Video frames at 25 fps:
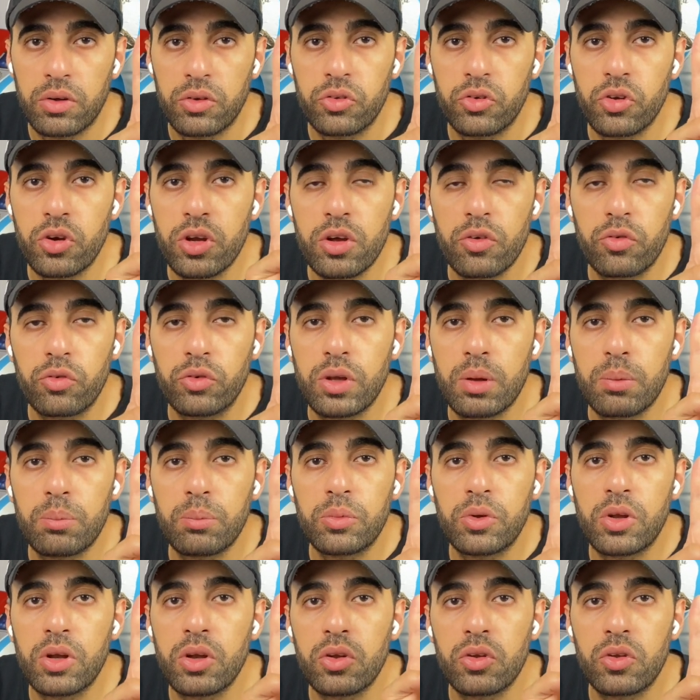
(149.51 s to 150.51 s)
3 of them
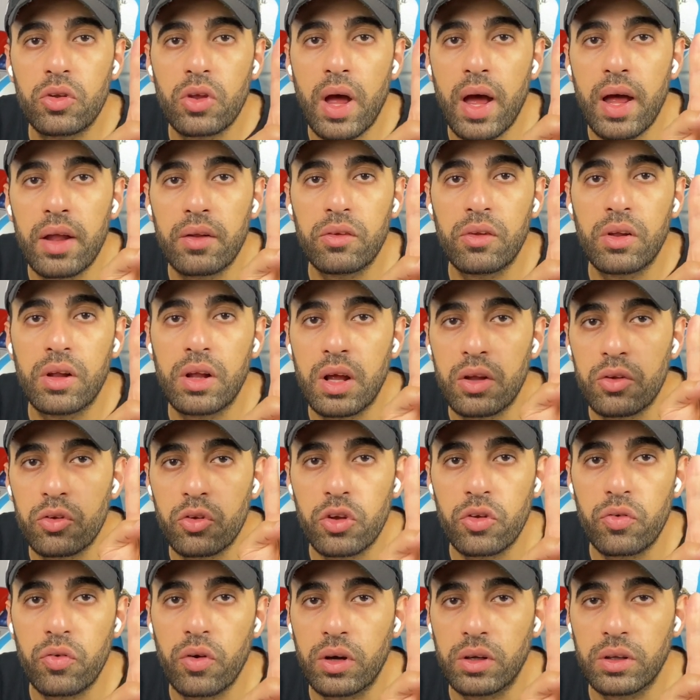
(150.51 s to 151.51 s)
didn't handle and they
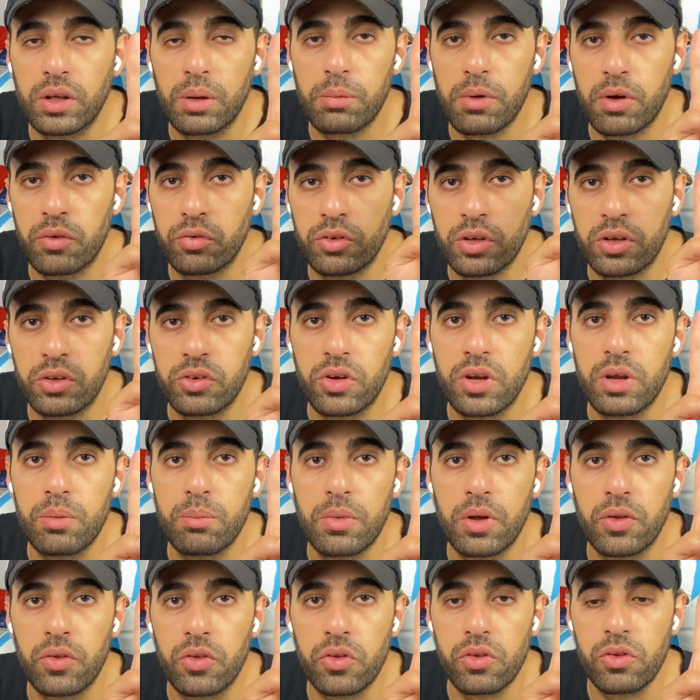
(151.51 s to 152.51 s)
fucked up after 3
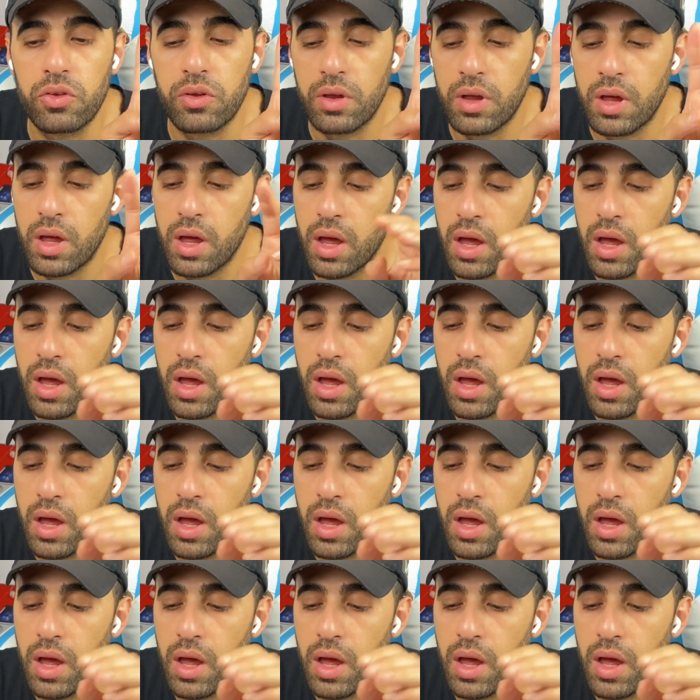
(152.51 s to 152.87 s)
months.